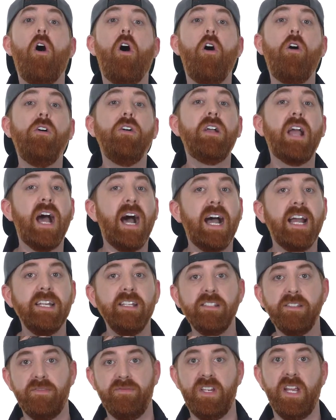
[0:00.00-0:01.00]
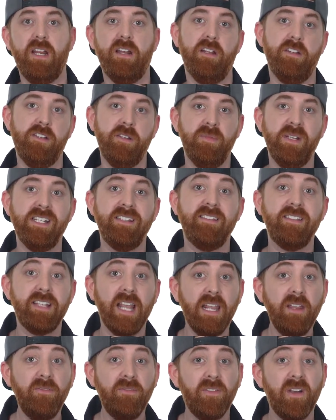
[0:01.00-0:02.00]
all kinds of data to be
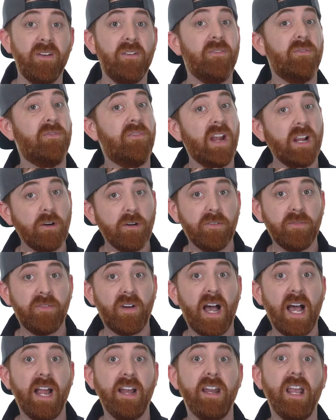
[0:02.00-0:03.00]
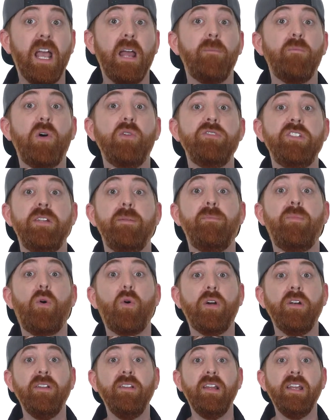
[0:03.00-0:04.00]
safe, verified, and most
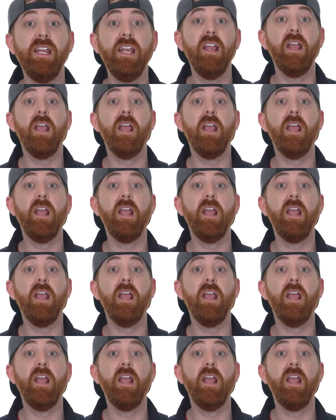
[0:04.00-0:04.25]
importantly,